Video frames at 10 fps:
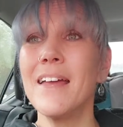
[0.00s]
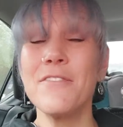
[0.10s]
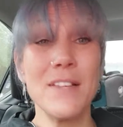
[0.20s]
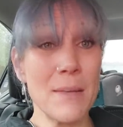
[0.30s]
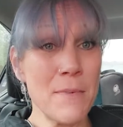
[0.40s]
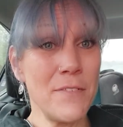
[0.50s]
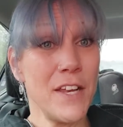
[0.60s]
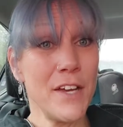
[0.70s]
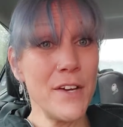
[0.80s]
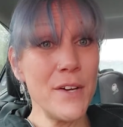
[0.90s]
If you like my
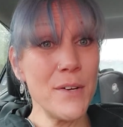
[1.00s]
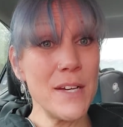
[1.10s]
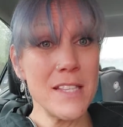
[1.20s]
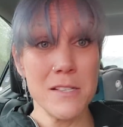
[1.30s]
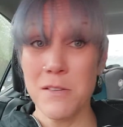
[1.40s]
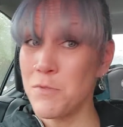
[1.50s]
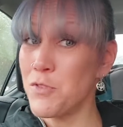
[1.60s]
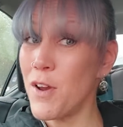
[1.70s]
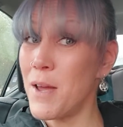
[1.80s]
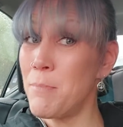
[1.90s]
video, hit the
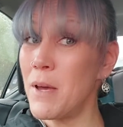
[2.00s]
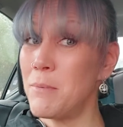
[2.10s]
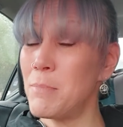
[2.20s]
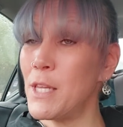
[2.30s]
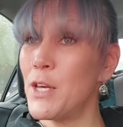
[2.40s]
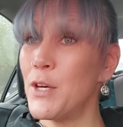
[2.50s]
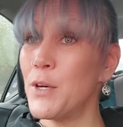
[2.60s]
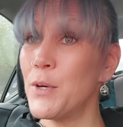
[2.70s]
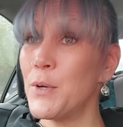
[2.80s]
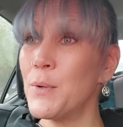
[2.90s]
subscribe button
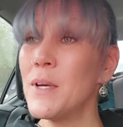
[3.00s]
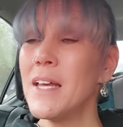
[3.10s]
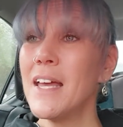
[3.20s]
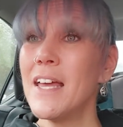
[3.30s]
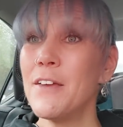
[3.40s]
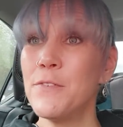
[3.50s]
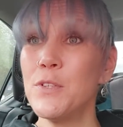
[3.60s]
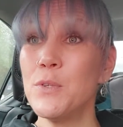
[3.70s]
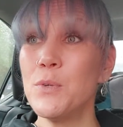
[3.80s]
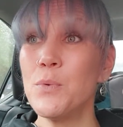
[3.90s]
below. If
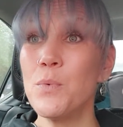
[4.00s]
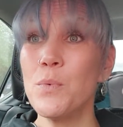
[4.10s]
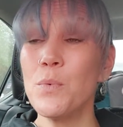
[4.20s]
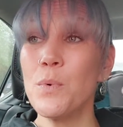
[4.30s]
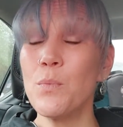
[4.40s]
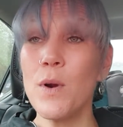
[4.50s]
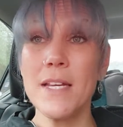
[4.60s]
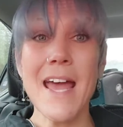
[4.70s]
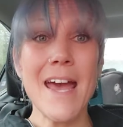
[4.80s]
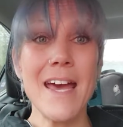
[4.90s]
you
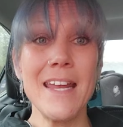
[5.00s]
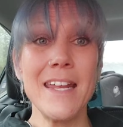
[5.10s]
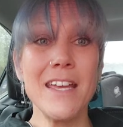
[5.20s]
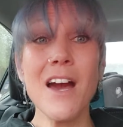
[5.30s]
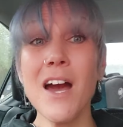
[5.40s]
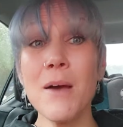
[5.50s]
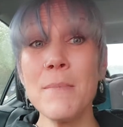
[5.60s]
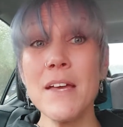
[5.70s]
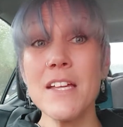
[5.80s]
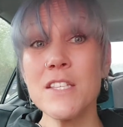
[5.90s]
want to add any
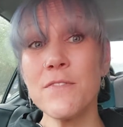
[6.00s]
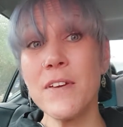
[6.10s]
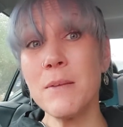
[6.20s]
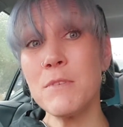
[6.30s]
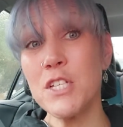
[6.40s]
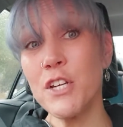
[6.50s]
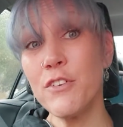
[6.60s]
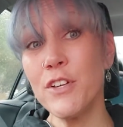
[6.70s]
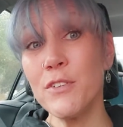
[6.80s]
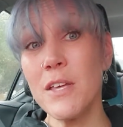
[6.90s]
comments of any
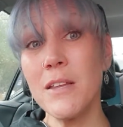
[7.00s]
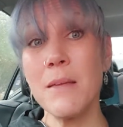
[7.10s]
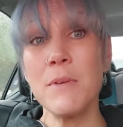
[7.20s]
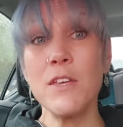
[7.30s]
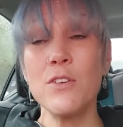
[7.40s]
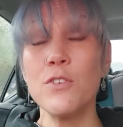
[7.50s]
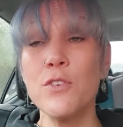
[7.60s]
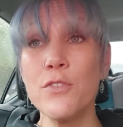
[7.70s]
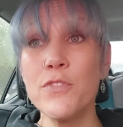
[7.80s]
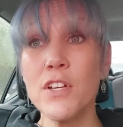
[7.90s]
material that maybe
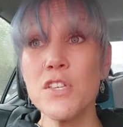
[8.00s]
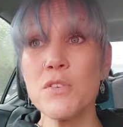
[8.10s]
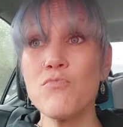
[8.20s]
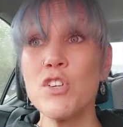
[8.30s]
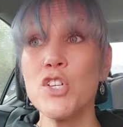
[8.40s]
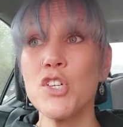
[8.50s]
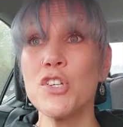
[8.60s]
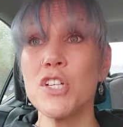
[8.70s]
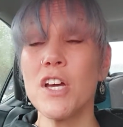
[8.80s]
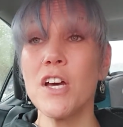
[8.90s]
you've done some
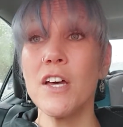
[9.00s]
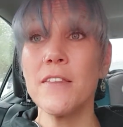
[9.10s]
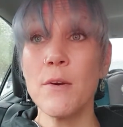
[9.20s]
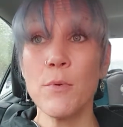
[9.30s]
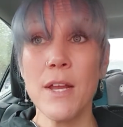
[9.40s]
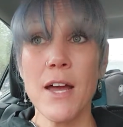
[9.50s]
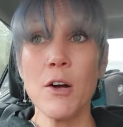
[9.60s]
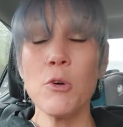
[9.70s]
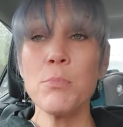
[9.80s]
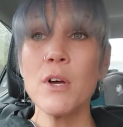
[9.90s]
research on that would
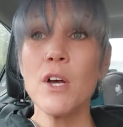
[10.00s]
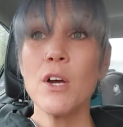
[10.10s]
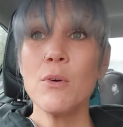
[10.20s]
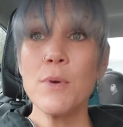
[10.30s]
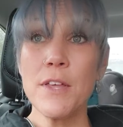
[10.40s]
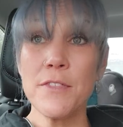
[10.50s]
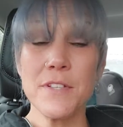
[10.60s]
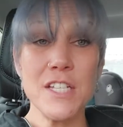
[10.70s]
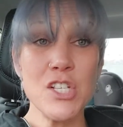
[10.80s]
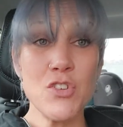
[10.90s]
help with
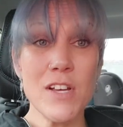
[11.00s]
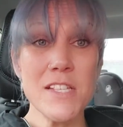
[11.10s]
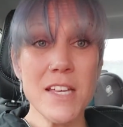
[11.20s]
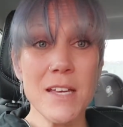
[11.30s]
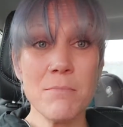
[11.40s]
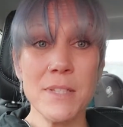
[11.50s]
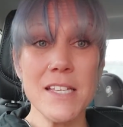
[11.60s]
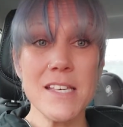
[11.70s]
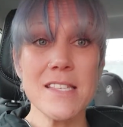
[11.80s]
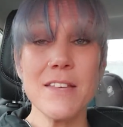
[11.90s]
de-stressing,
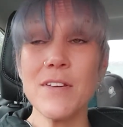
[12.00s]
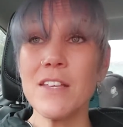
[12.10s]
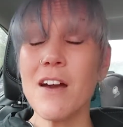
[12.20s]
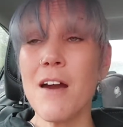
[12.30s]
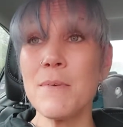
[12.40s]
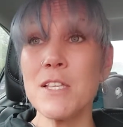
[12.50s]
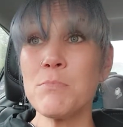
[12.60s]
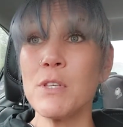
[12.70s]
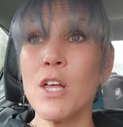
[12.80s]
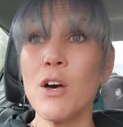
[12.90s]
please leave it in the comments
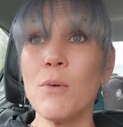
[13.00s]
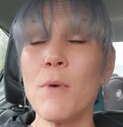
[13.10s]
below.